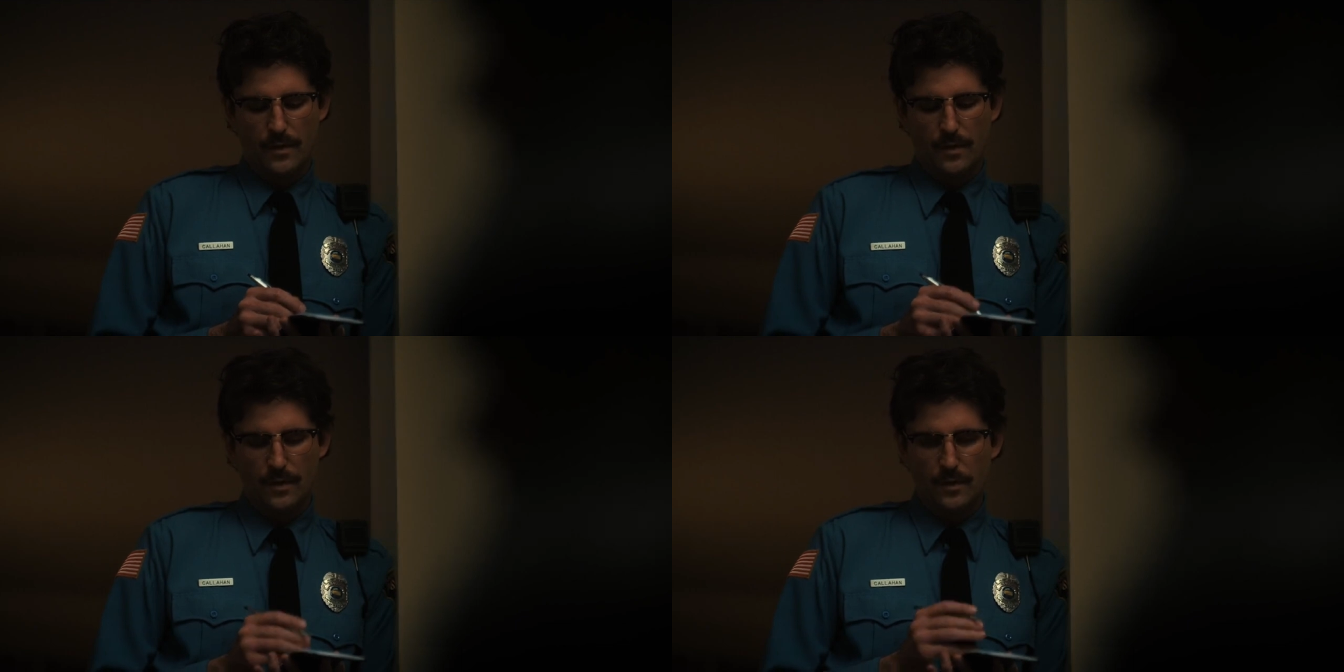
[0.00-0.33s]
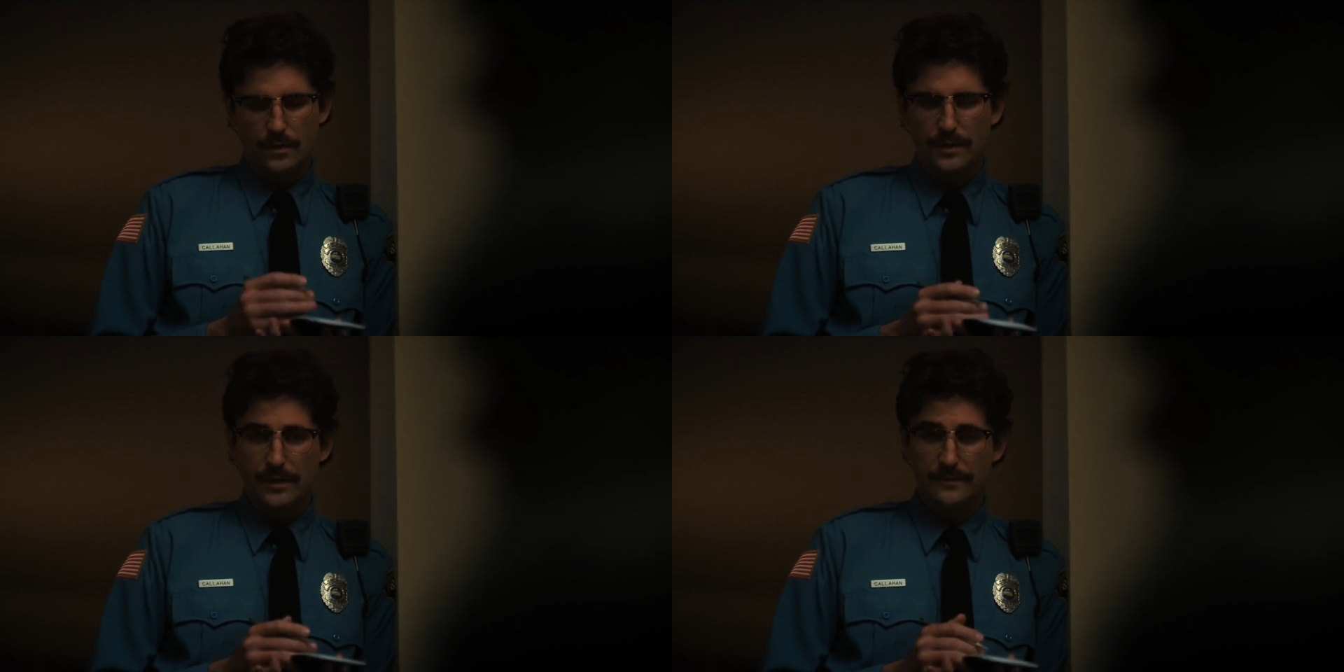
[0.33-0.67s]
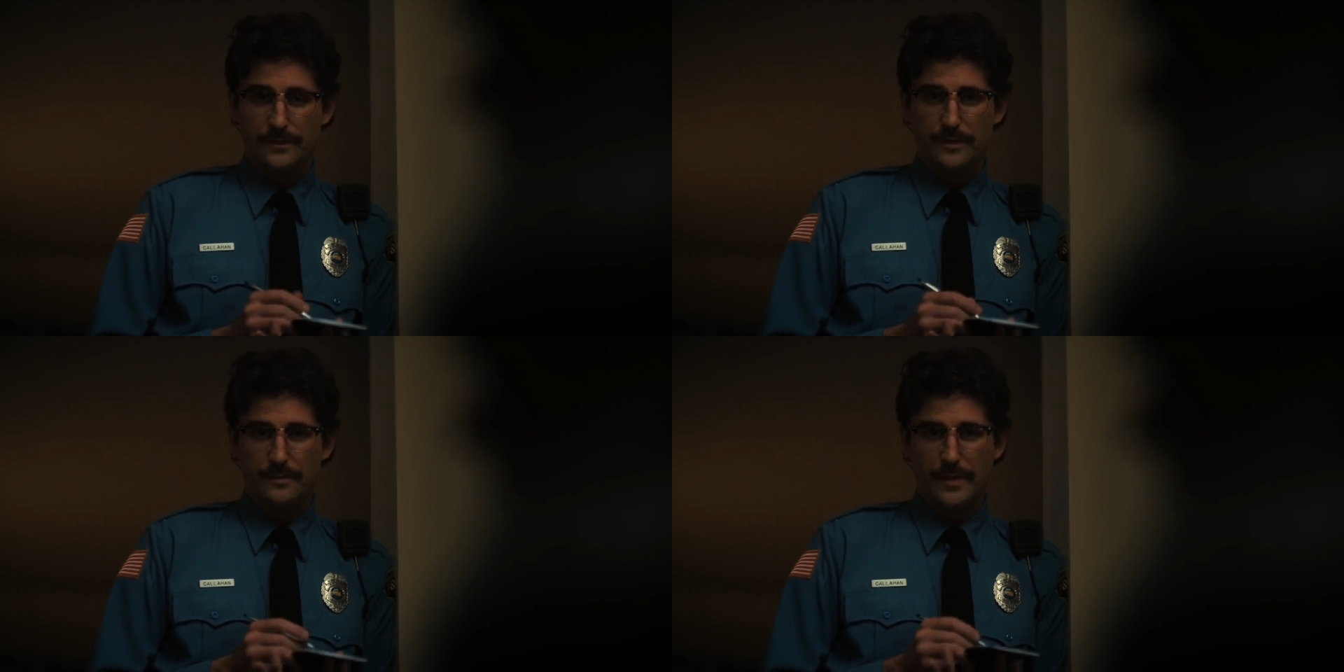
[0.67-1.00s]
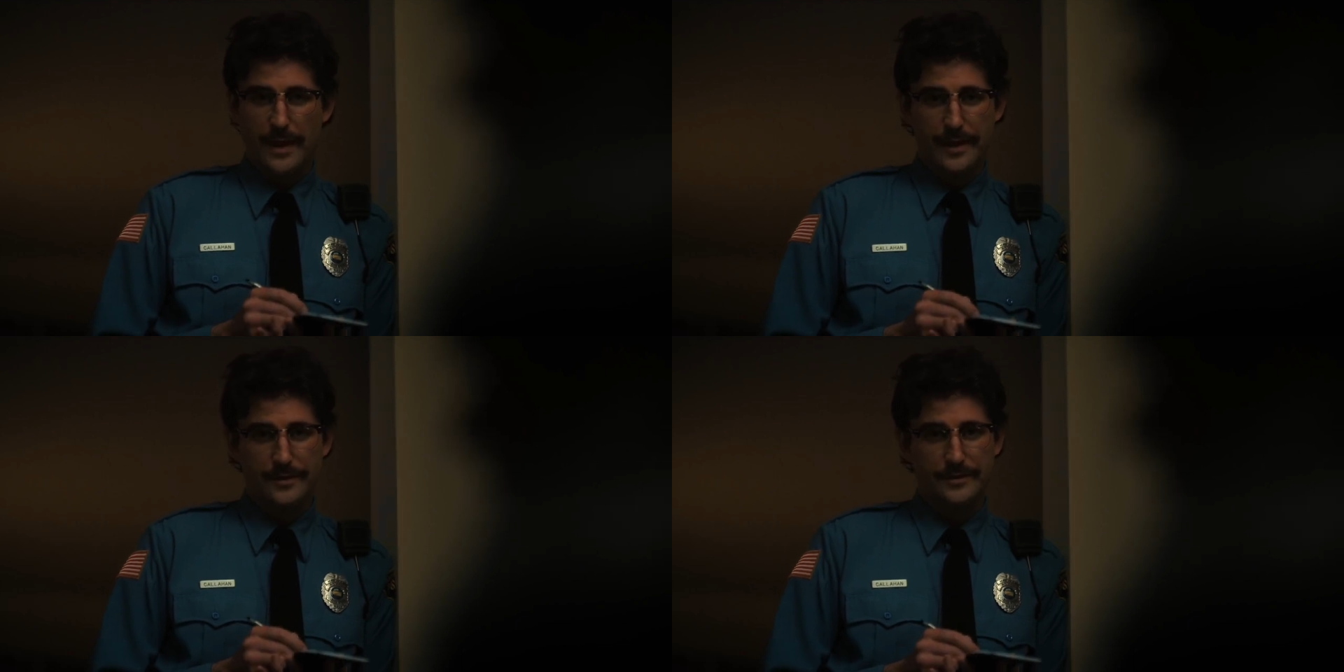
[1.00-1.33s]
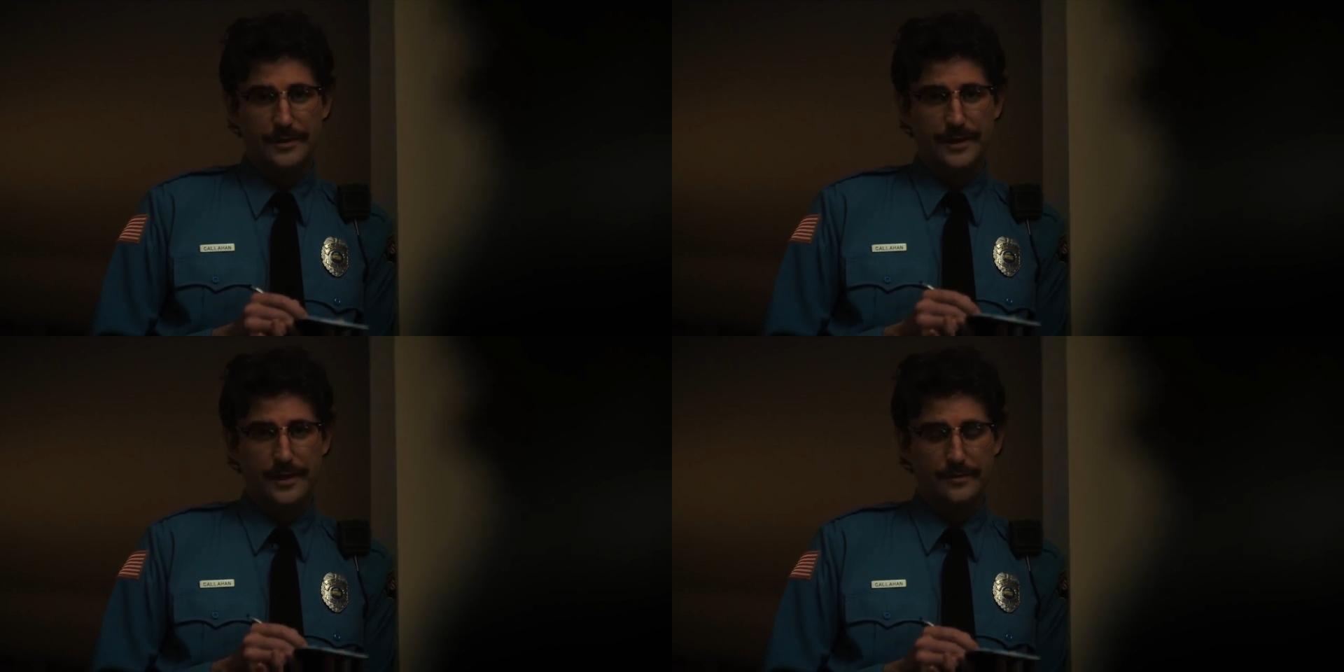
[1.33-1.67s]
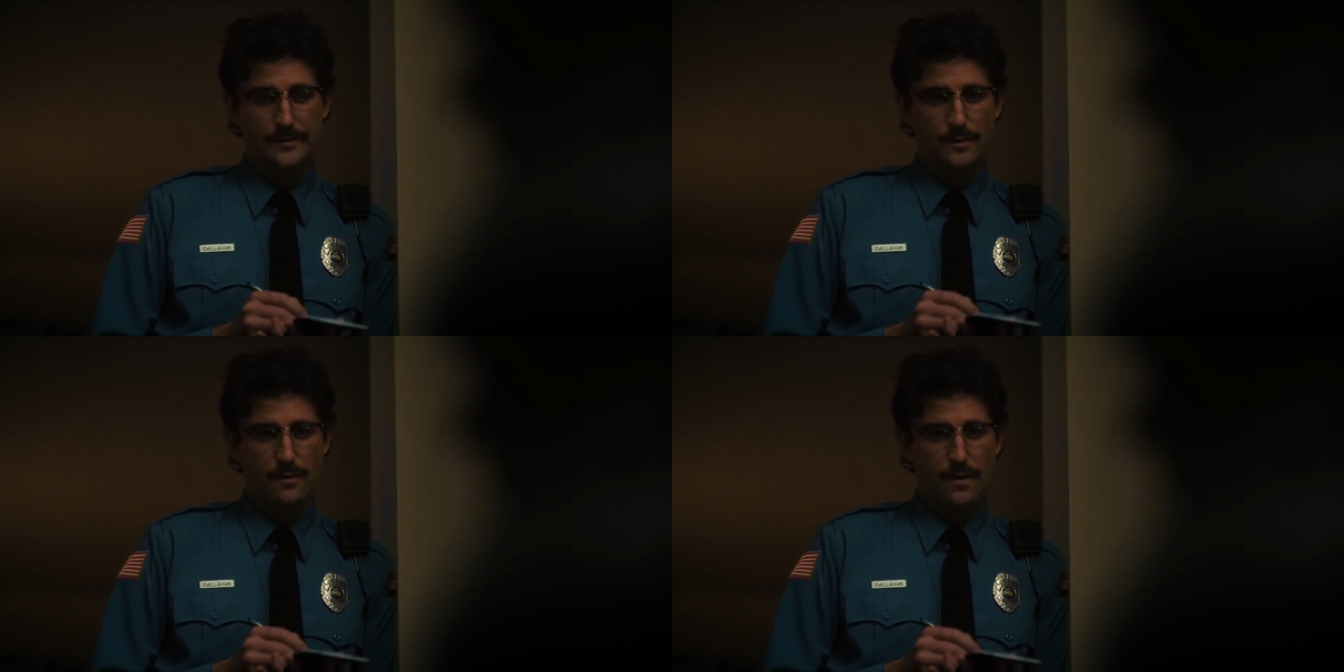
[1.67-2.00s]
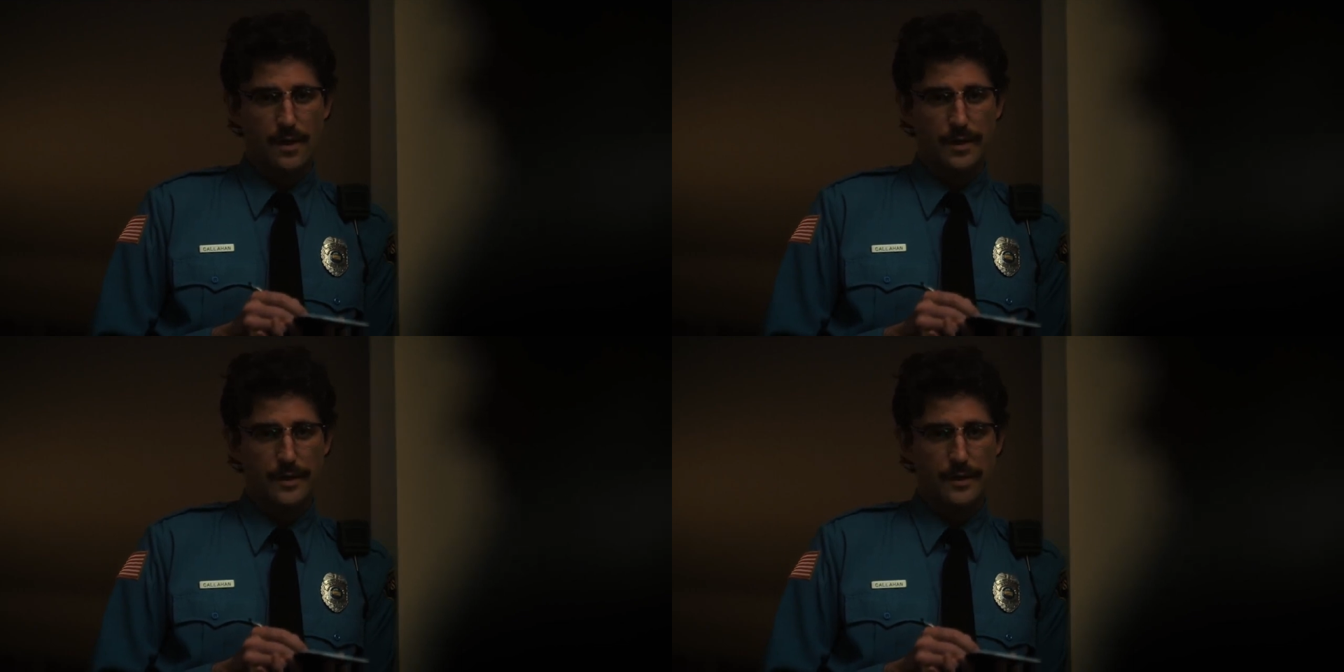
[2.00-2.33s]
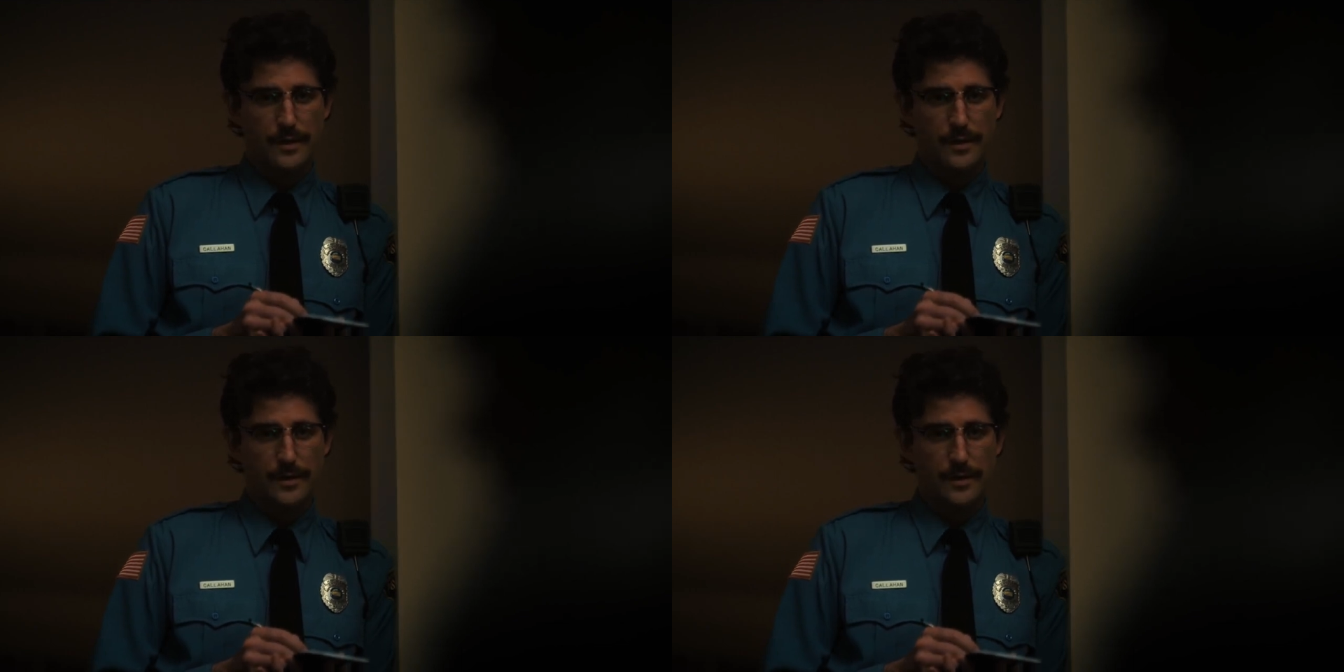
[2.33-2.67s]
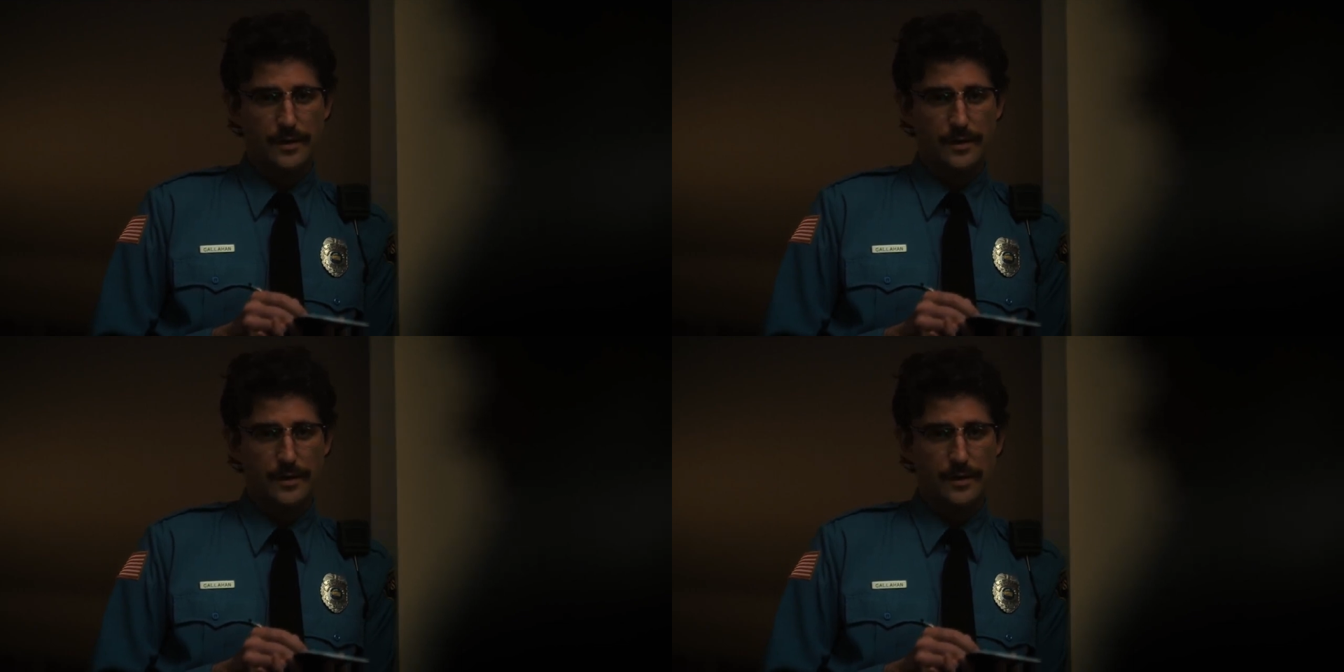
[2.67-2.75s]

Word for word: who lifted Patrick out the water?